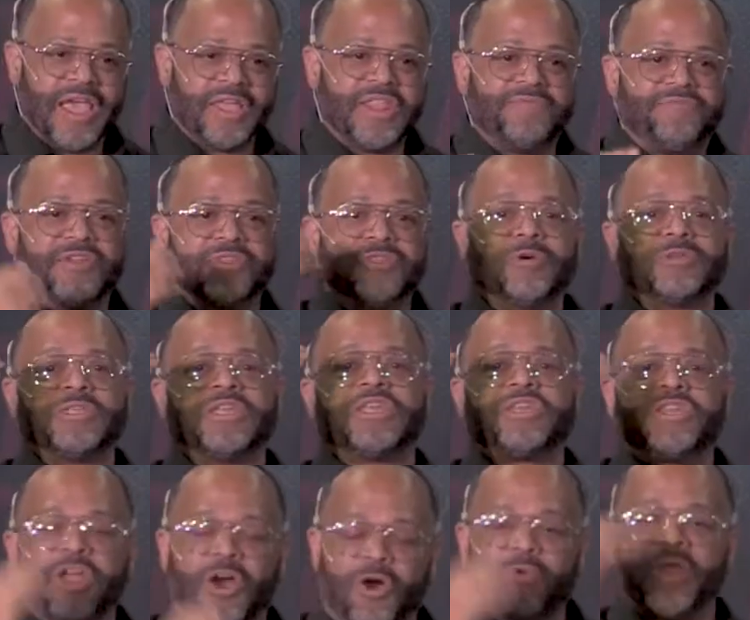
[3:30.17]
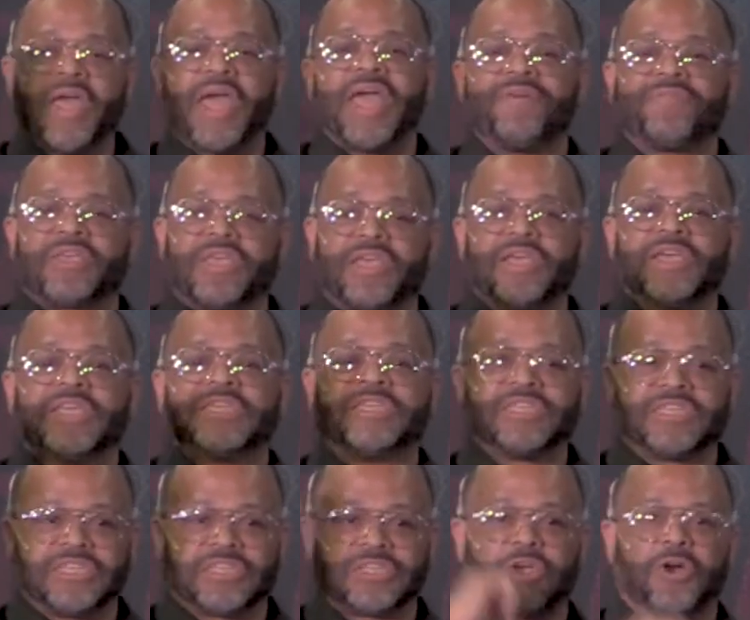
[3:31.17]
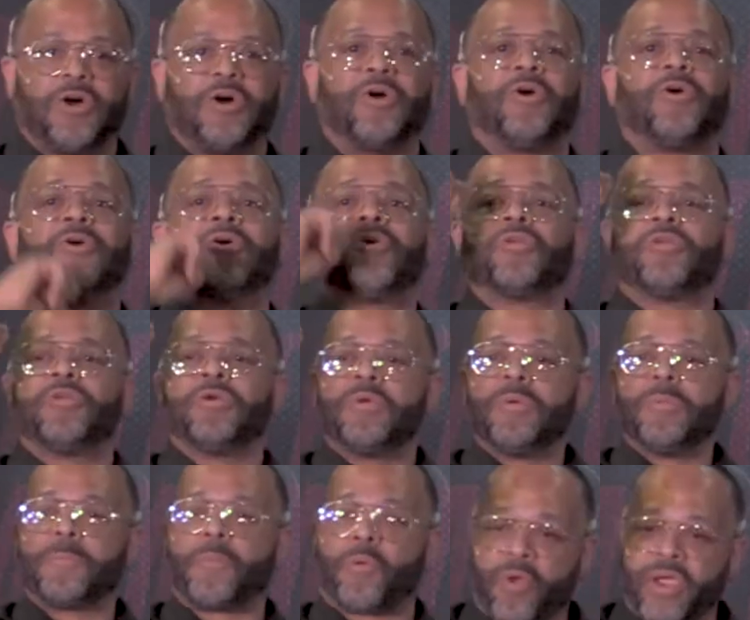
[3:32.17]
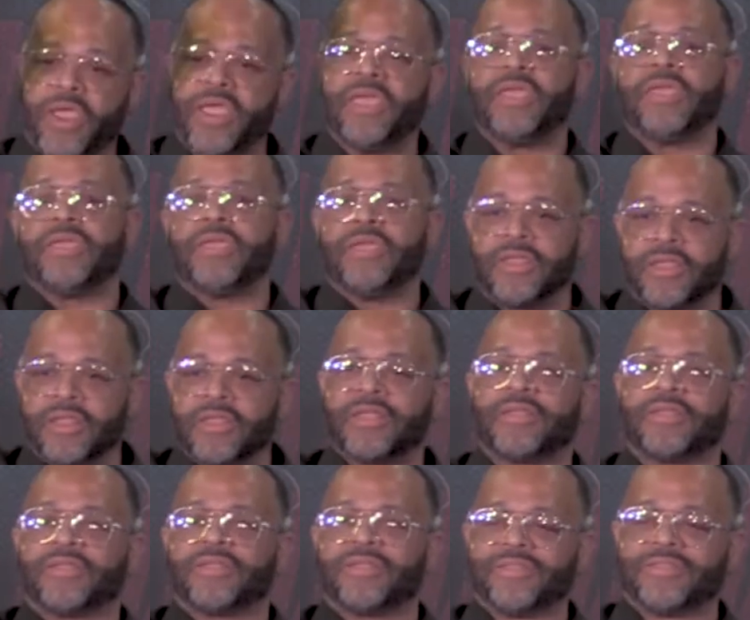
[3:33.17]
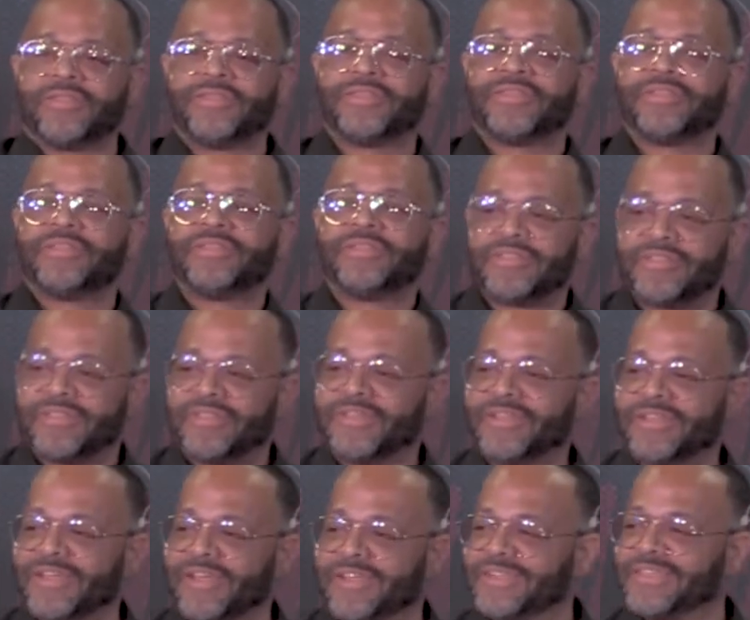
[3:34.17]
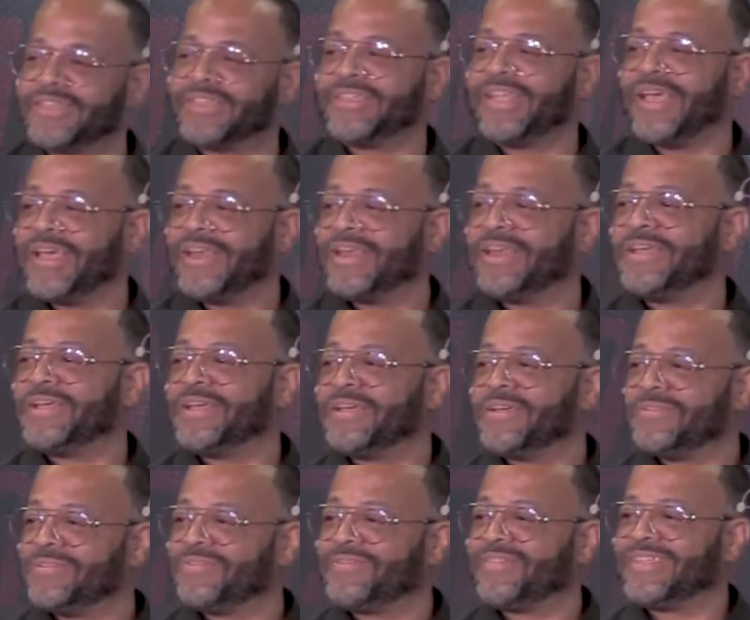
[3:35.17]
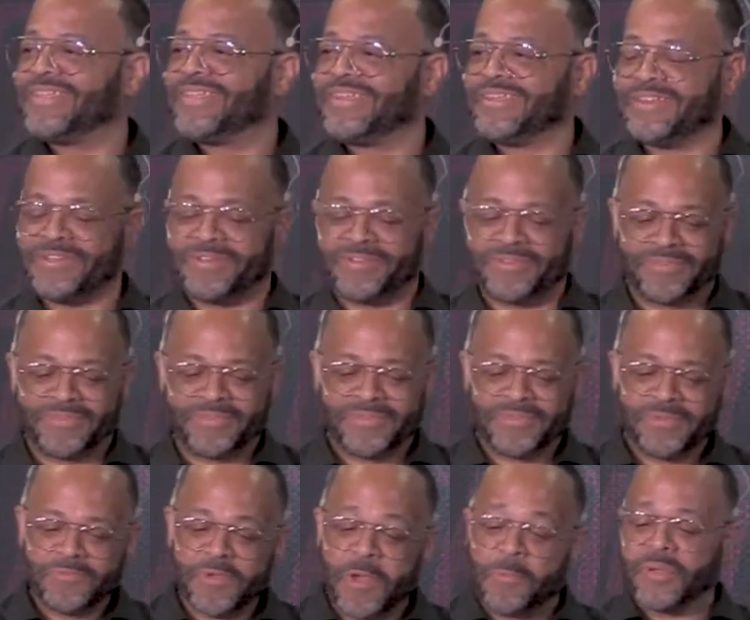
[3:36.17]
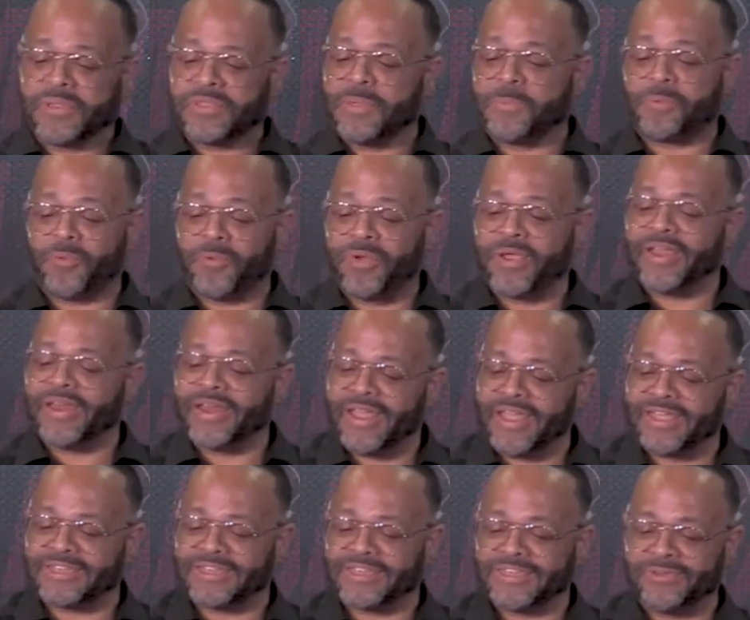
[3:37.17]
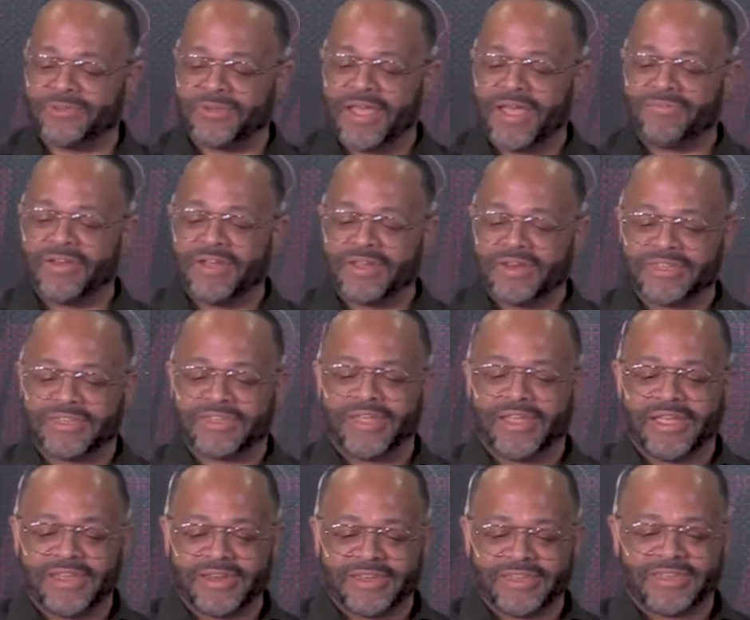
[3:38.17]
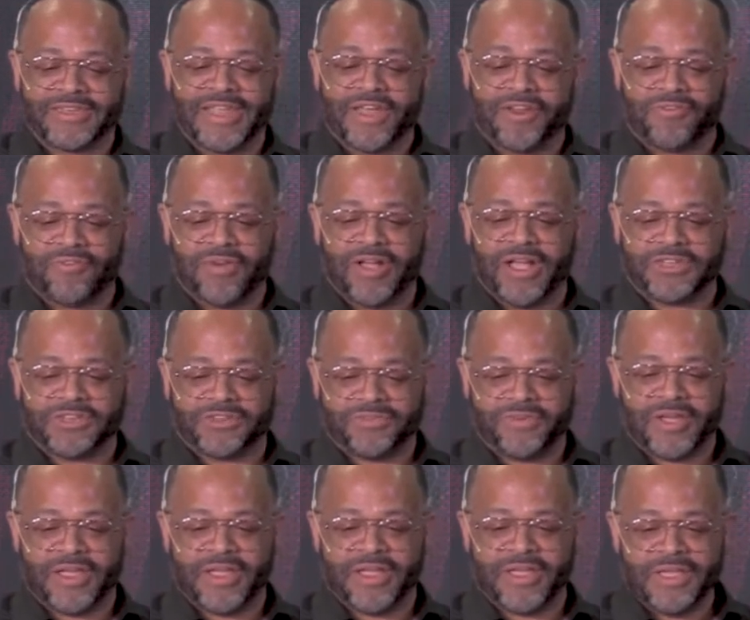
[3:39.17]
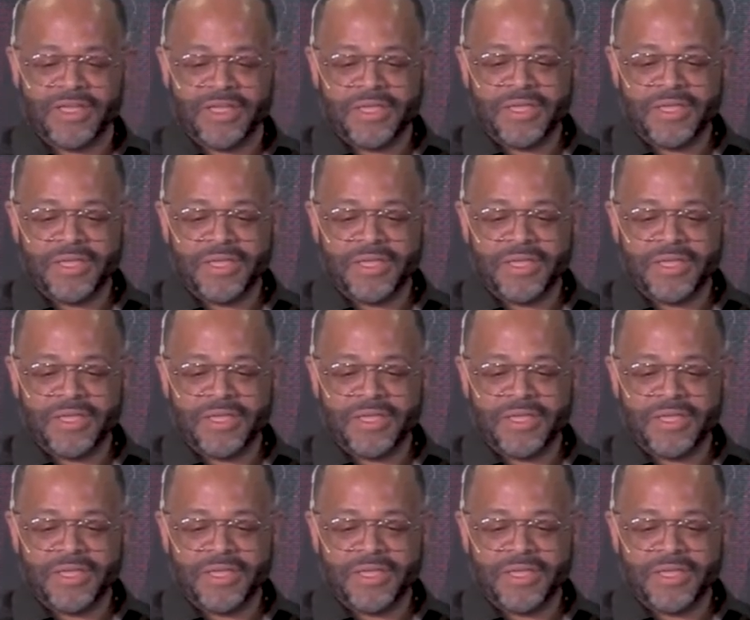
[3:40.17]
And then for those that don't have kids, this is called pre-understanding of, you know. We'll put the pre in there so you can have an understanding. Not a rush, right?